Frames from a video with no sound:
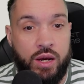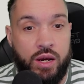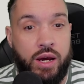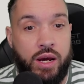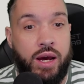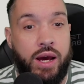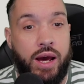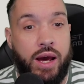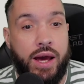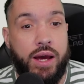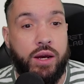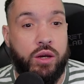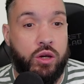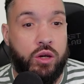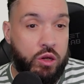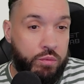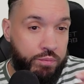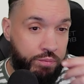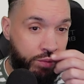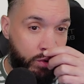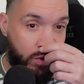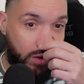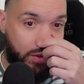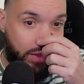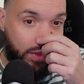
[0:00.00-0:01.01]
I could put
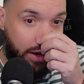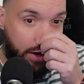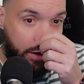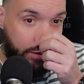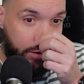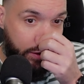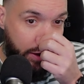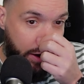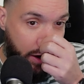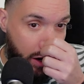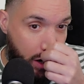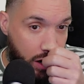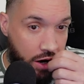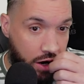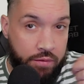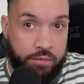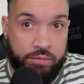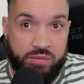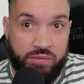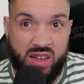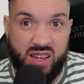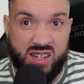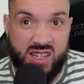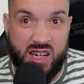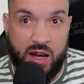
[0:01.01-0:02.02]
that there, that's
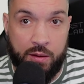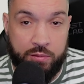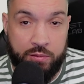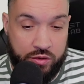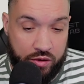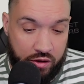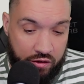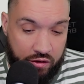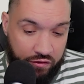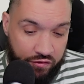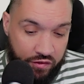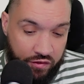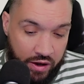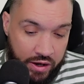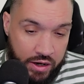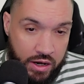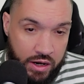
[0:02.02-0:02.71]
absolutely fine.